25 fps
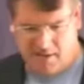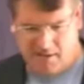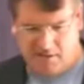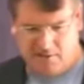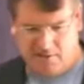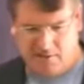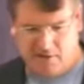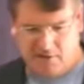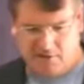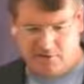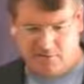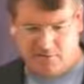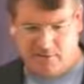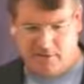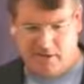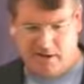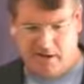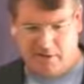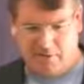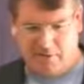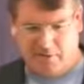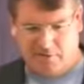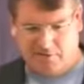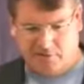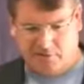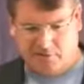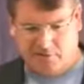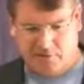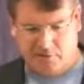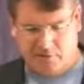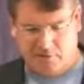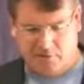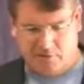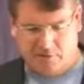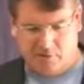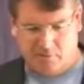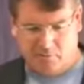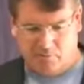And he talks about how this
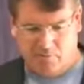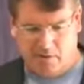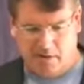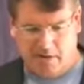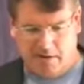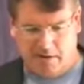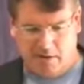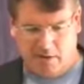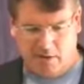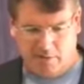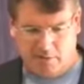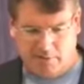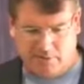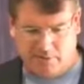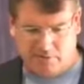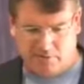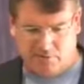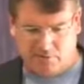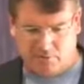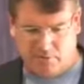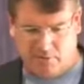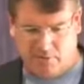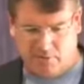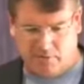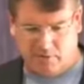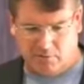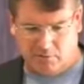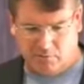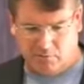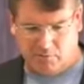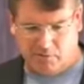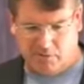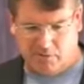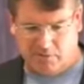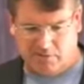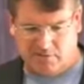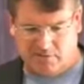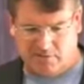included the radio industry, the
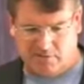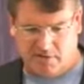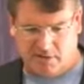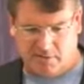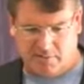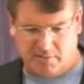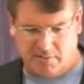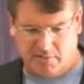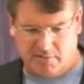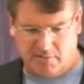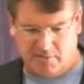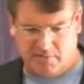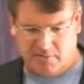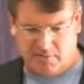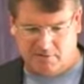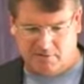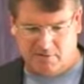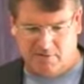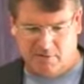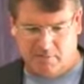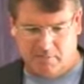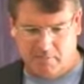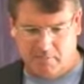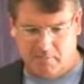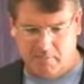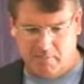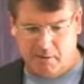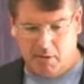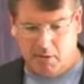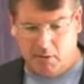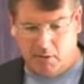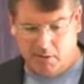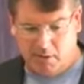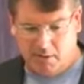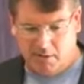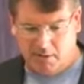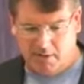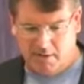real estate business,
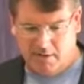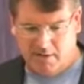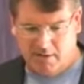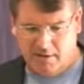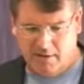milk,